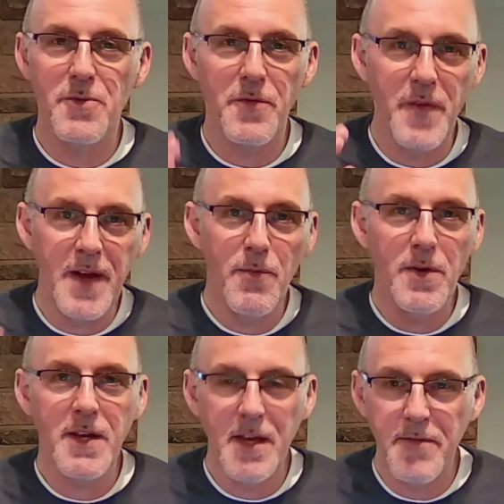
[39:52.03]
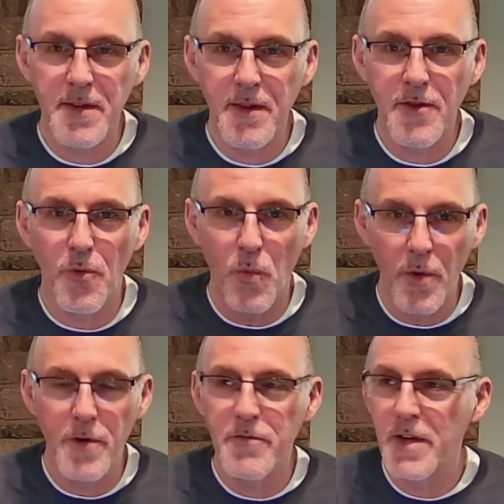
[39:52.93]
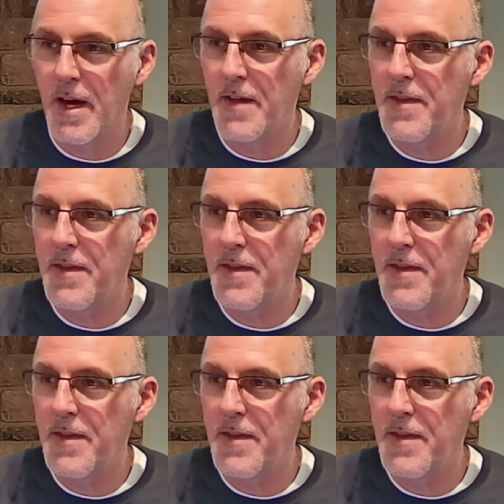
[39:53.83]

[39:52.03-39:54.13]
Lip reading: They were given the Word of God.